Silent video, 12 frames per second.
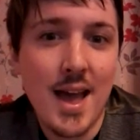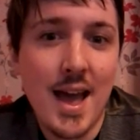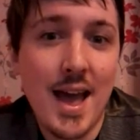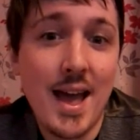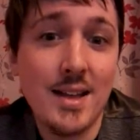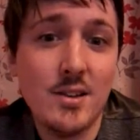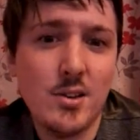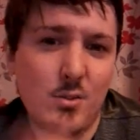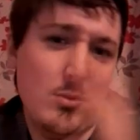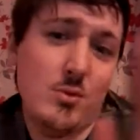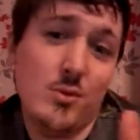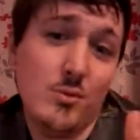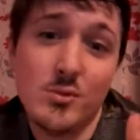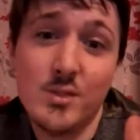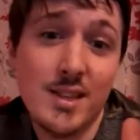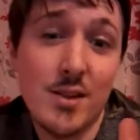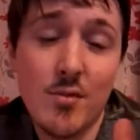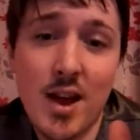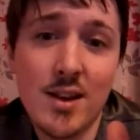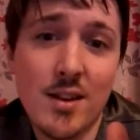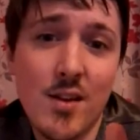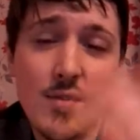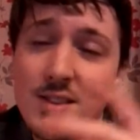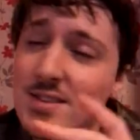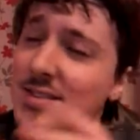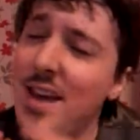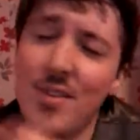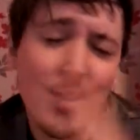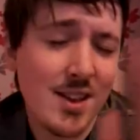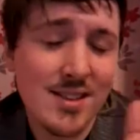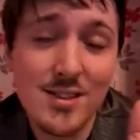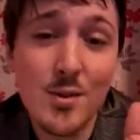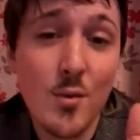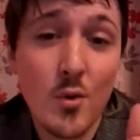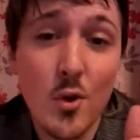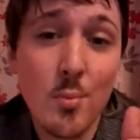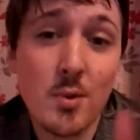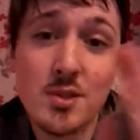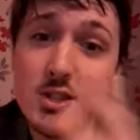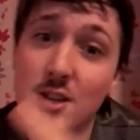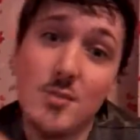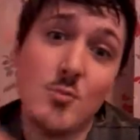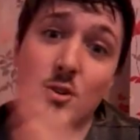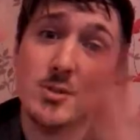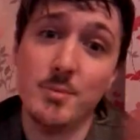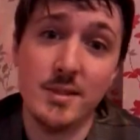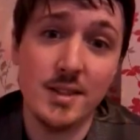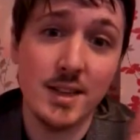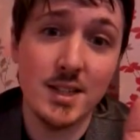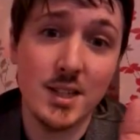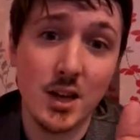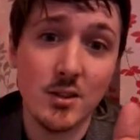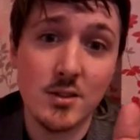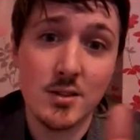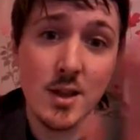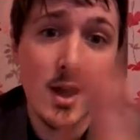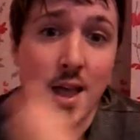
And you can also sing if it's nothing to do with coupons, you can watch me sing and dance